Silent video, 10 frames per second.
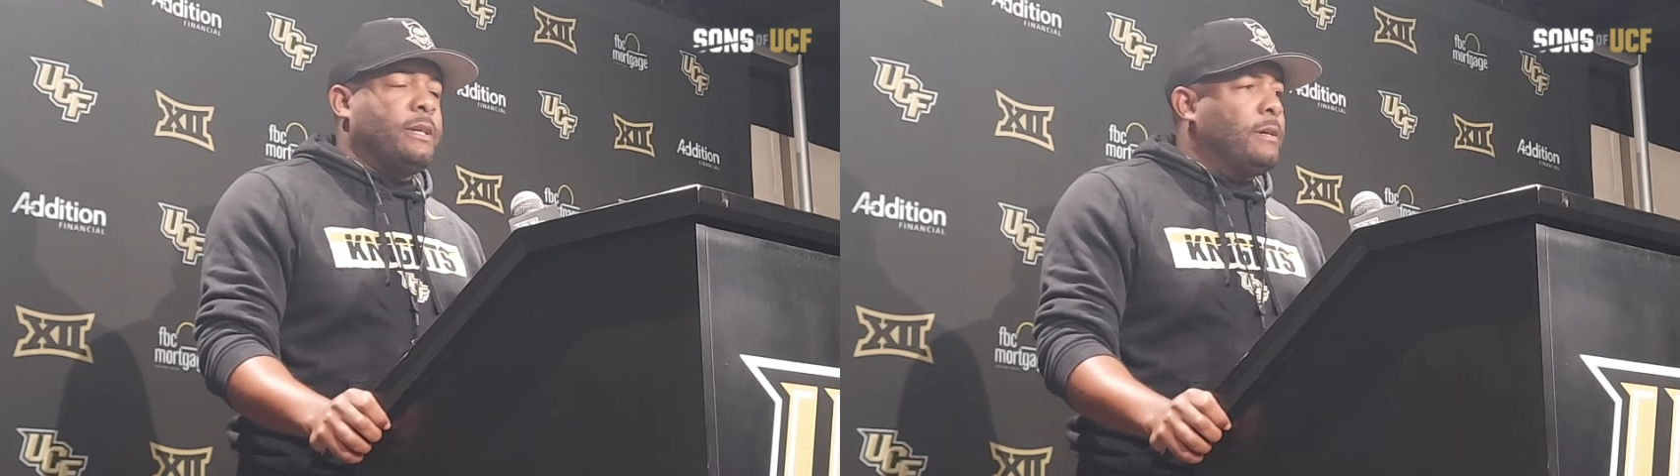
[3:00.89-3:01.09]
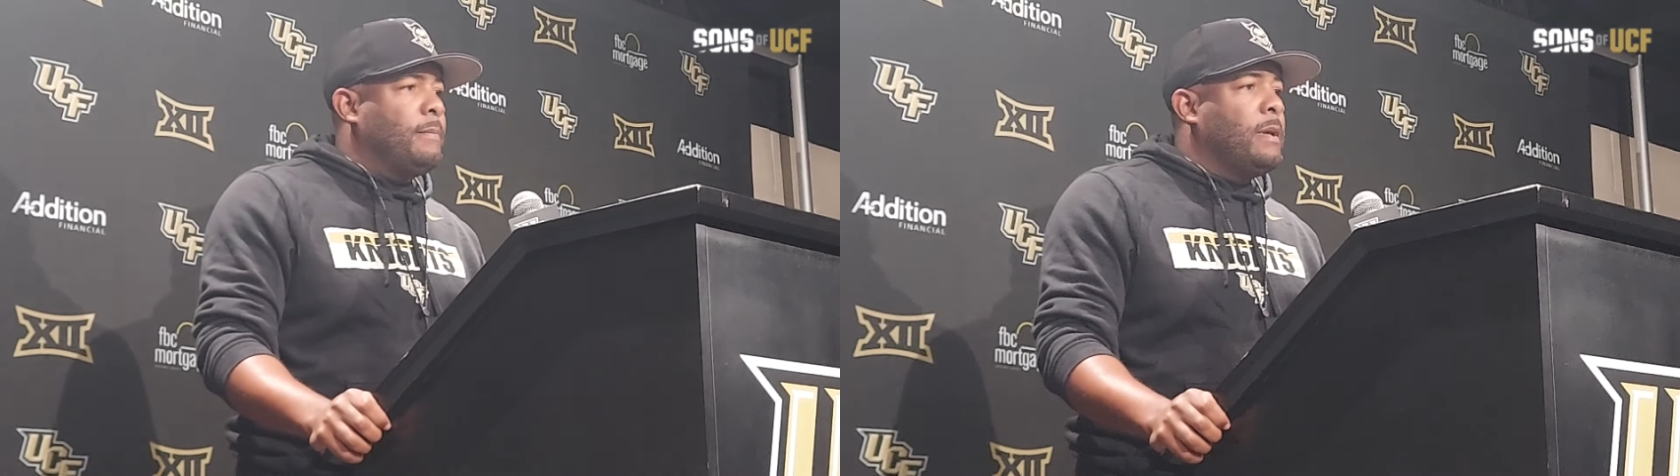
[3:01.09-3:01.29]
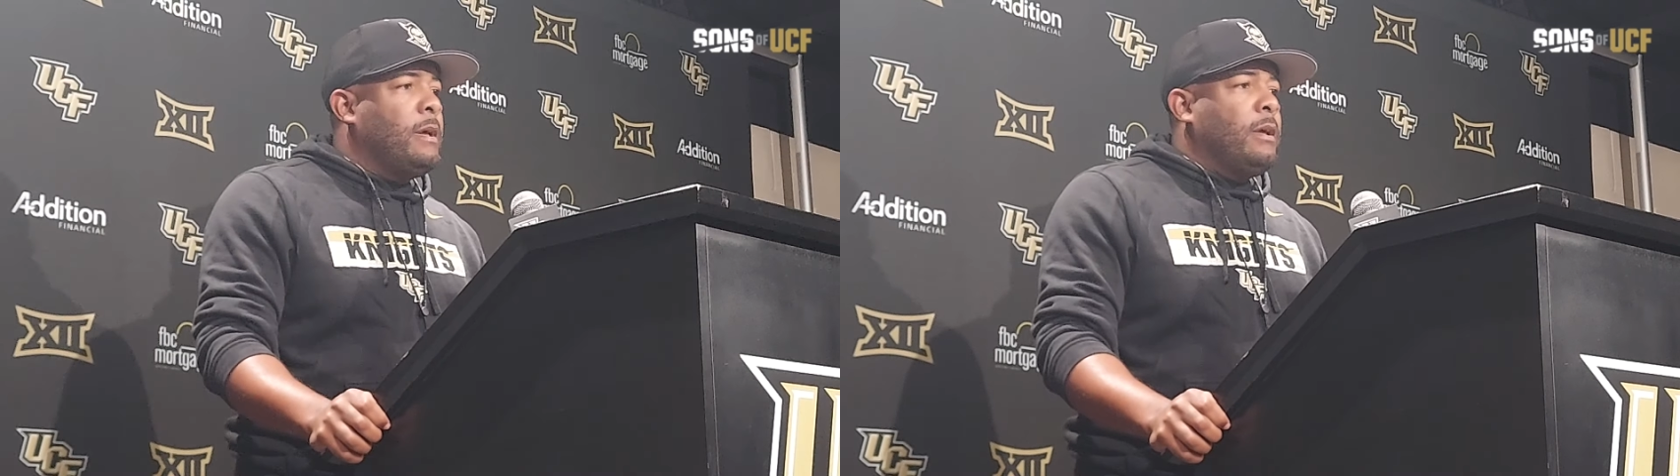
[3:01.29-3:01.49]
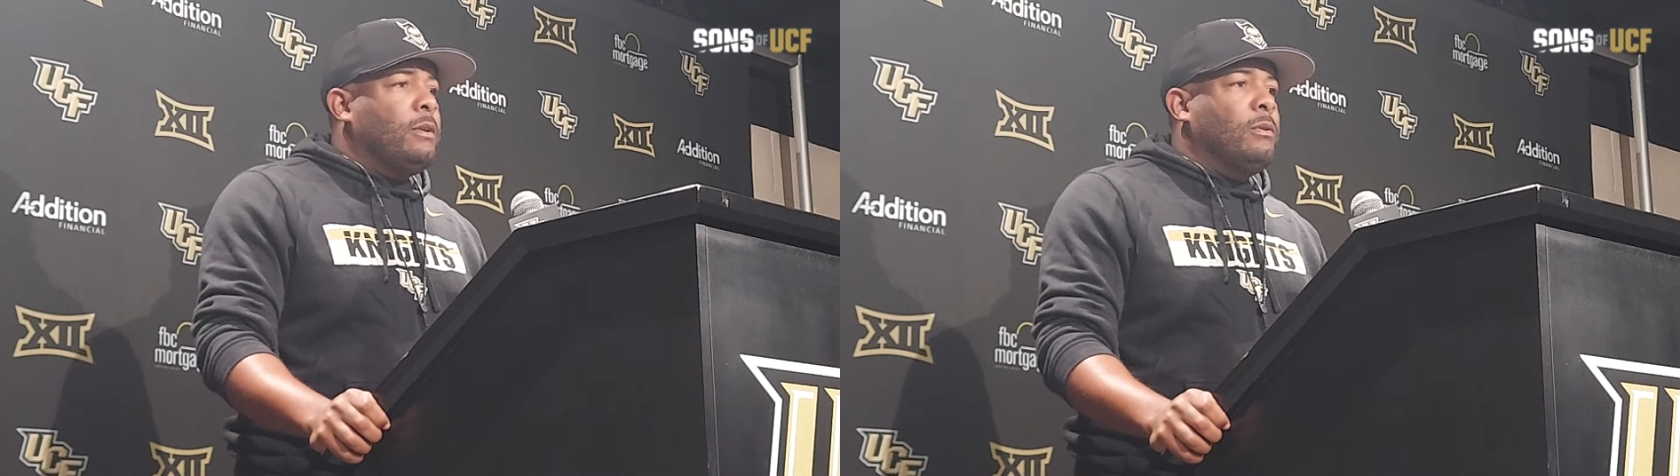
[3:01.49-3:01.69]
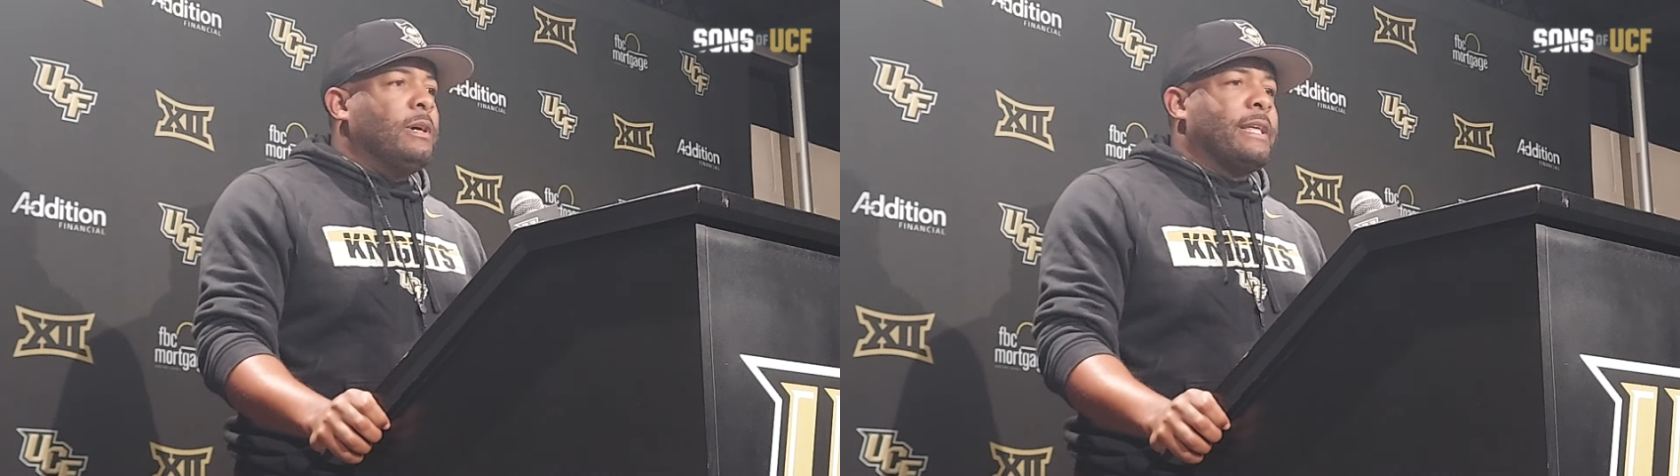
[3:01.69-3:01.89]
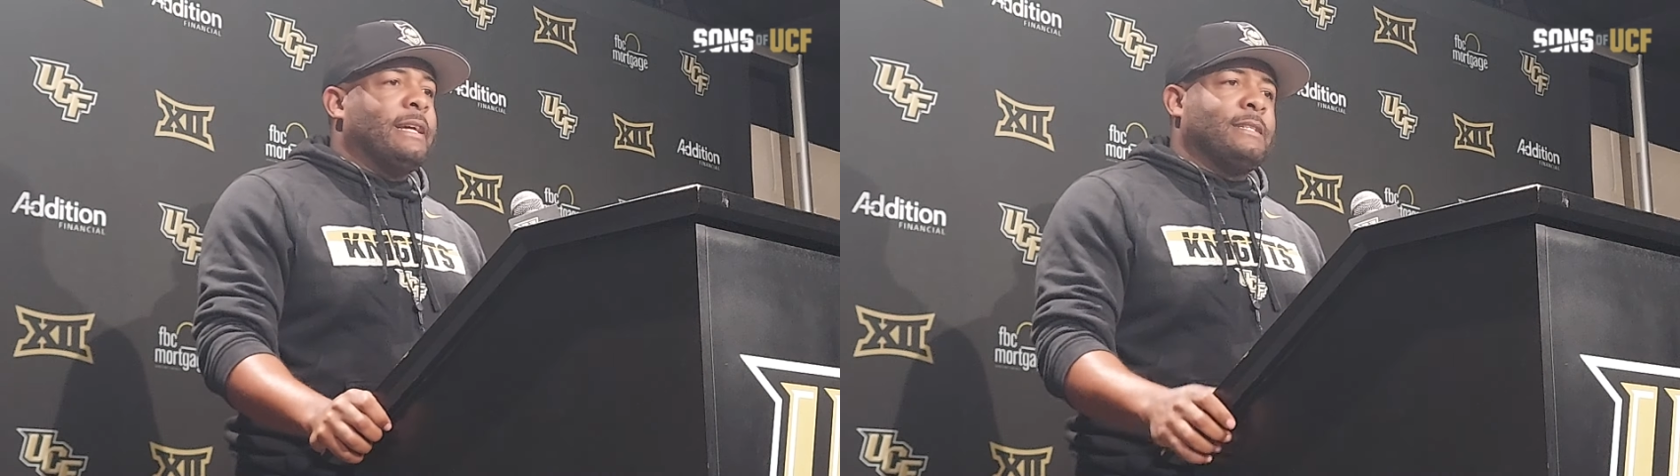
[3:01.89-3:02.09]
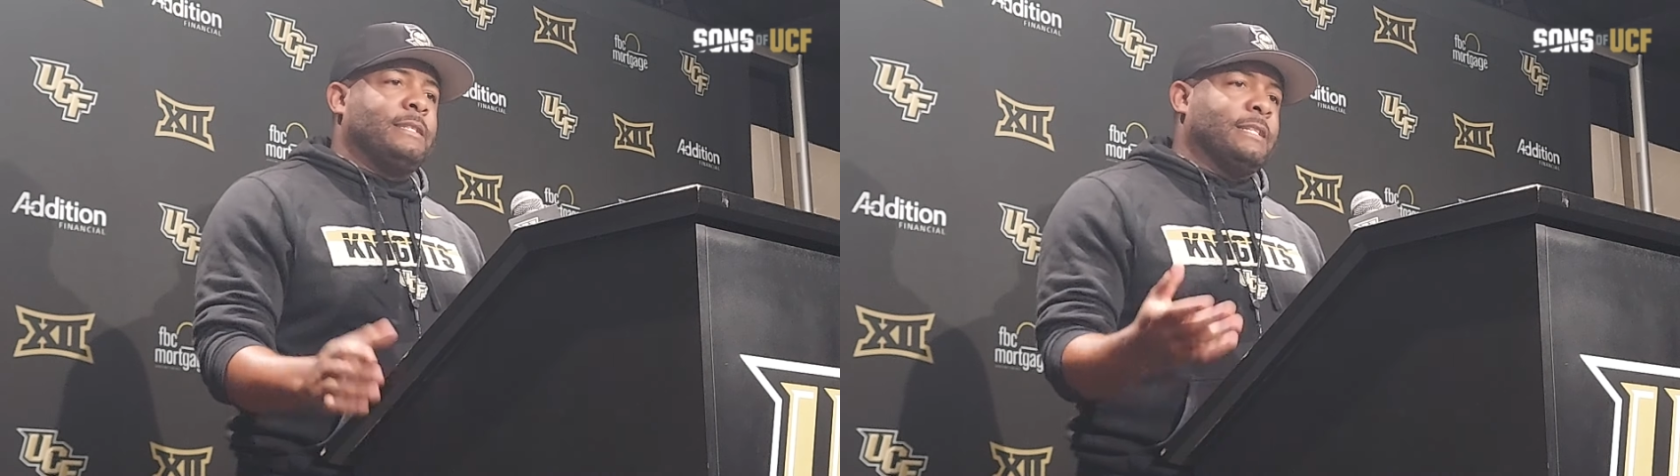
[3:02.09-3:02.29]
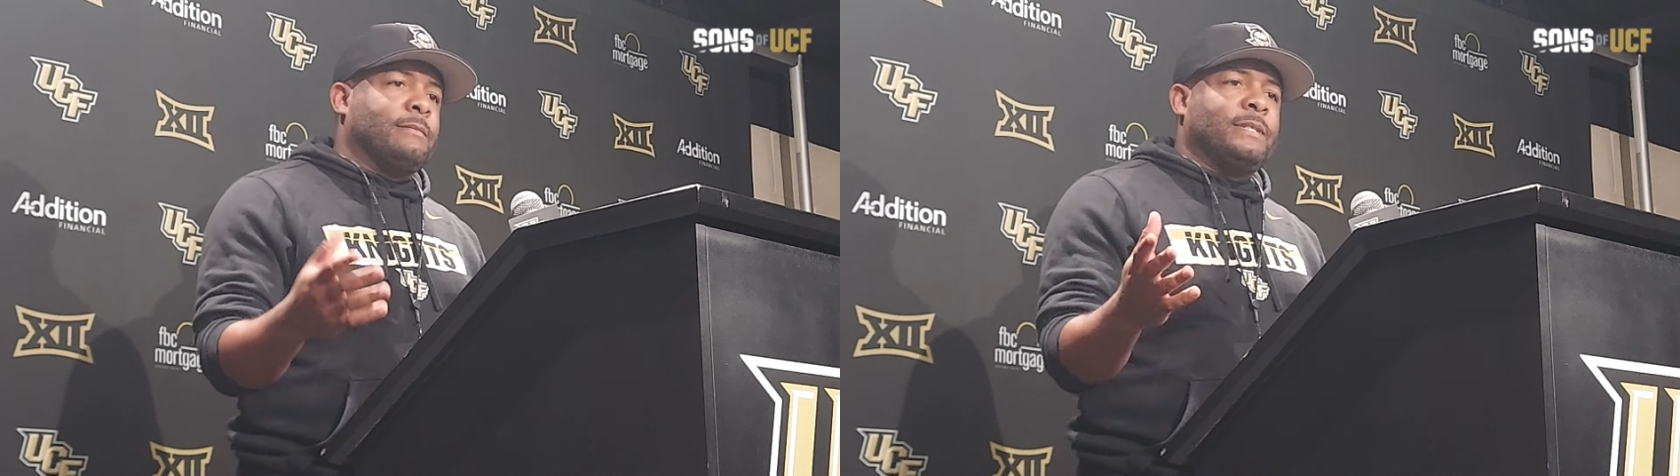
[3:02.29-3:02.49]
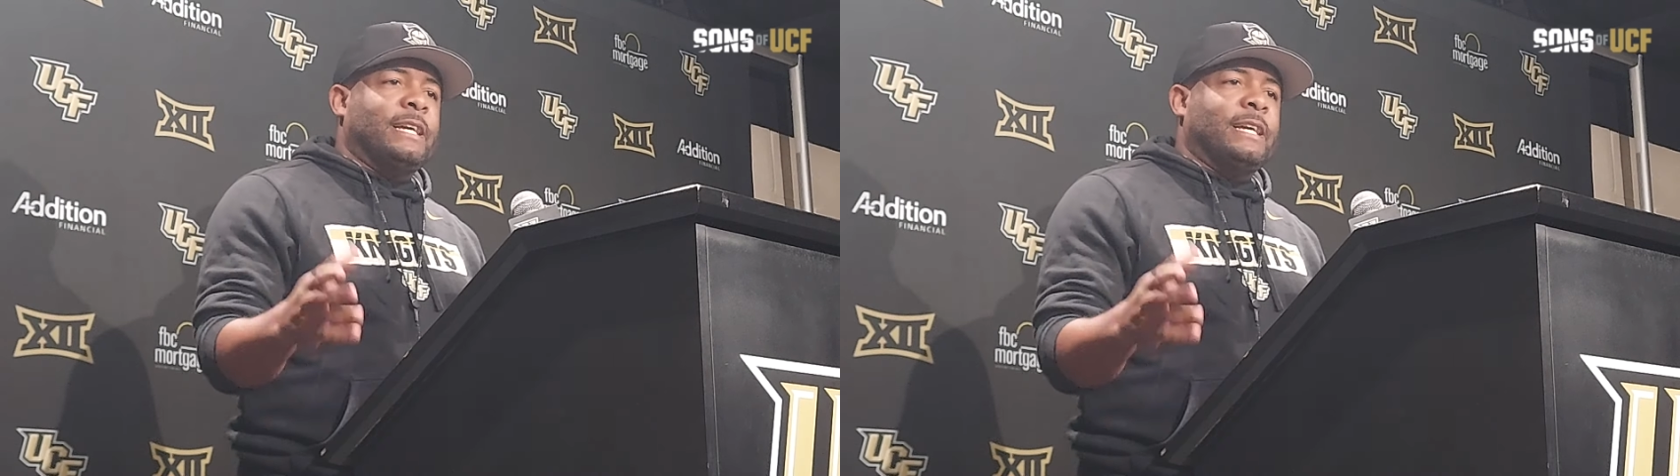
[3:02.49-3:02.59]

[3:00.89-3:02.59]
Uh, you look at systems